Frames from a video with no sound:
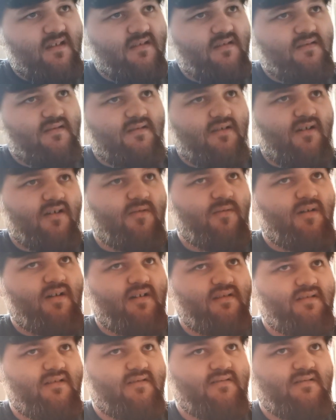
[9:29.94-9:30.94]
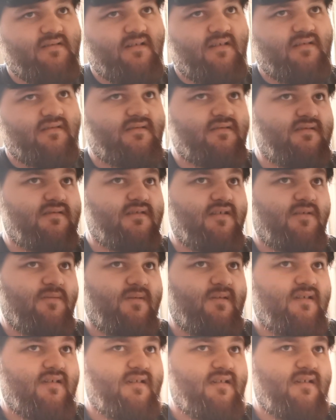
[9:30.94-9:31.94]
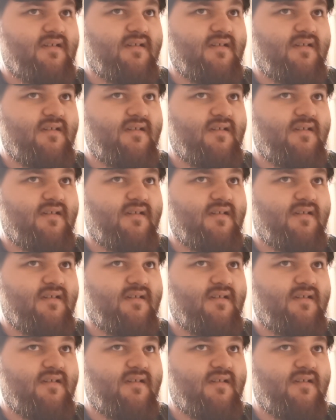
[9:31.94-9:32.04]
It's got quite a lot to it.